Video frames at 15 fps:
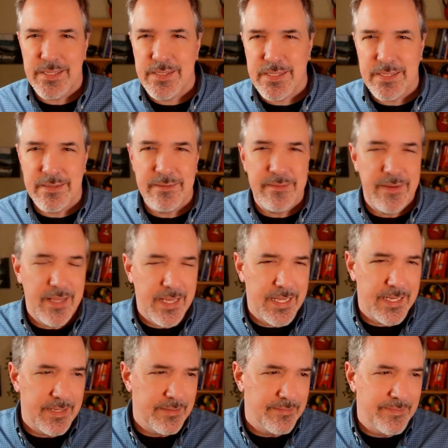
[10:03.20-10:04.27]
and
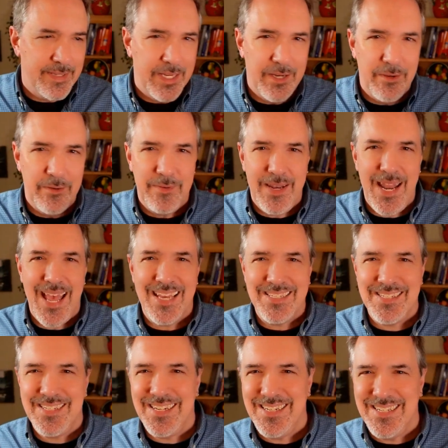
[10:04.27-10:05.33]
you know,
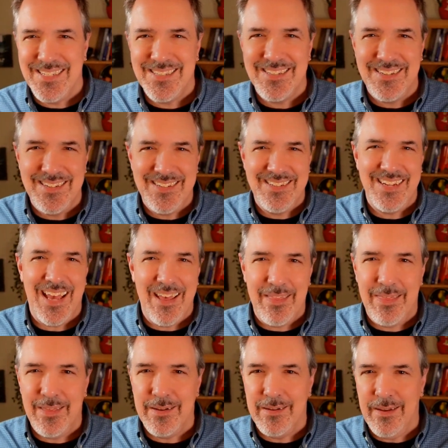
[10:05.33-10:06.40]
nastiness and
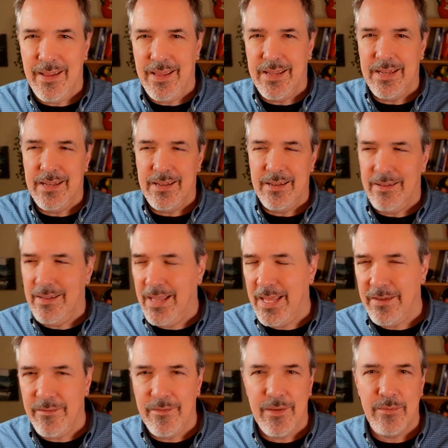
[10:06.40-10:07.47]
death and
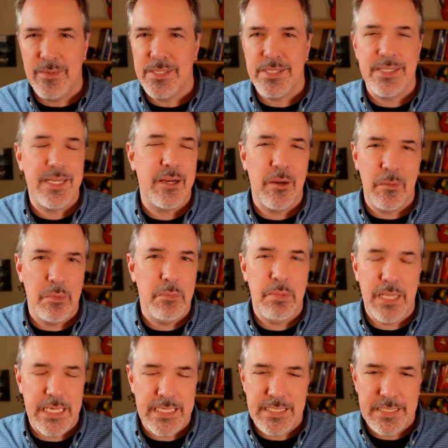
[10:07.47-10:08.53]
like it was a terrible
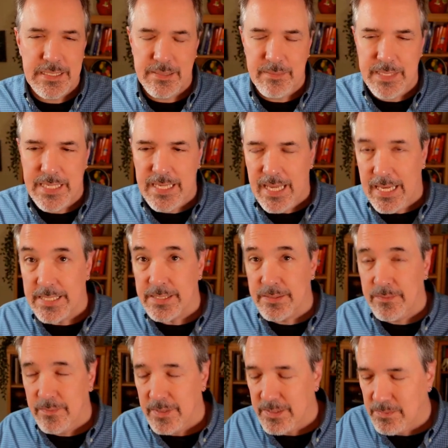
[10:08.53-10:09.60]
place to be,
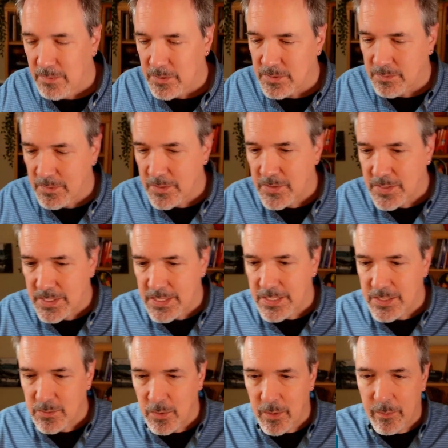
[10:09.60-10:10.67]
as I suppose most
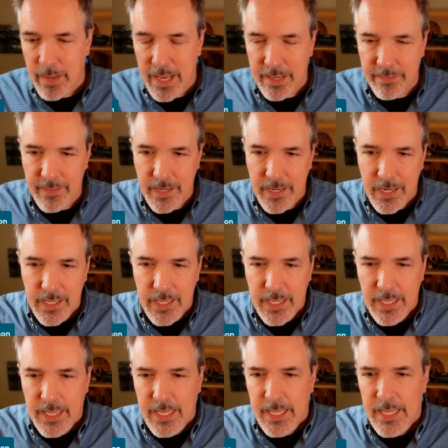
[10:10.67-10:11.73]
cities were back then.
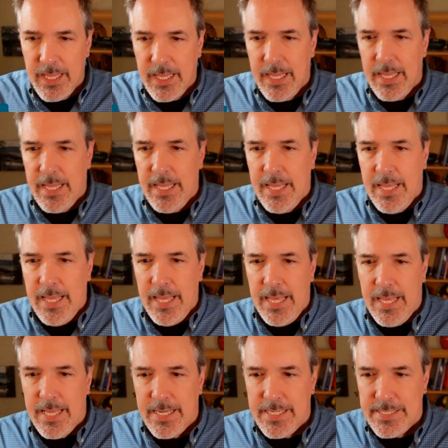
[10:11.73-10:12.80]

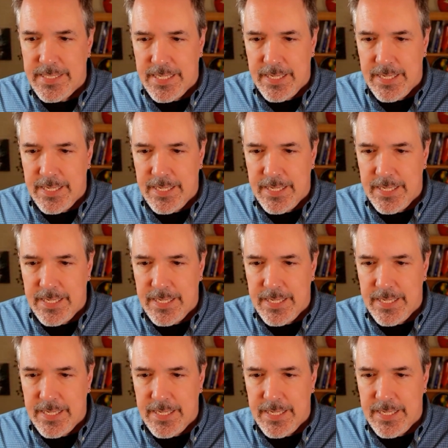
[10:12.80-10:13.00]
And